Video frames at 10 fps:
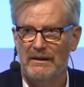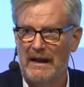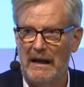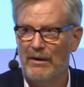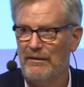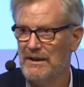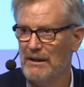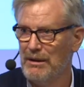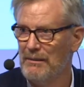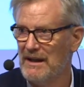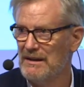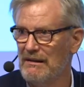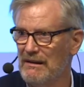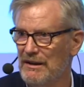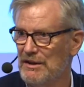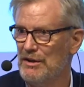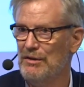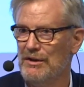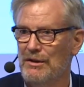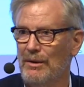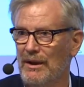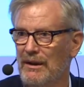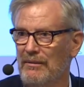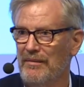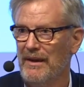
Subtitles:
however diplomatically astute you are,